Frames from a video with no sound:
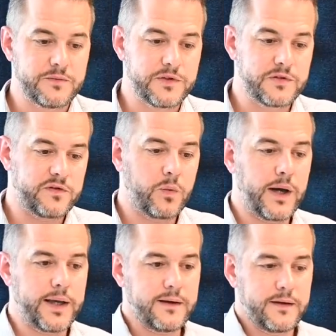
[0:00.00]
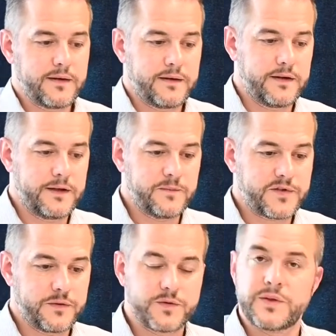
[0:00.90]
move away,
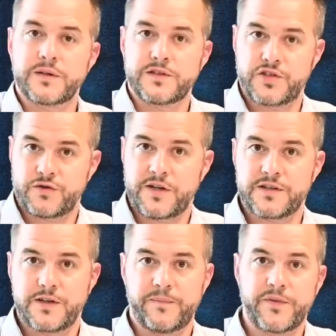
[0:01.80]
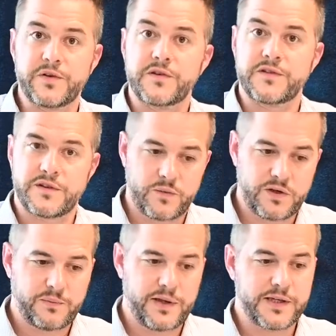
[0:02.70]
so as we're not distracting the others in the
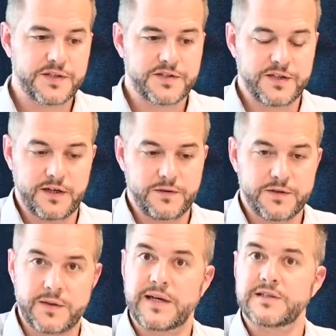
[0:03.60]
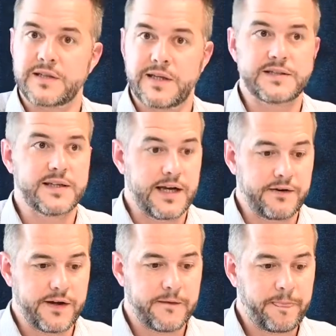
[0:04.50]
workplace, to go into an isolated
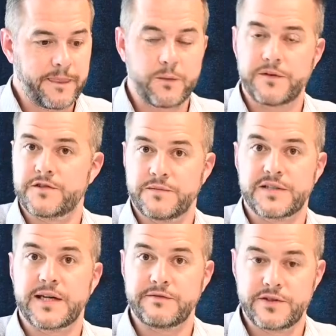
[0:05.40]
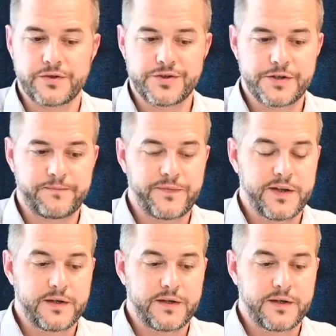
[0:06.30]
area with some sound reduction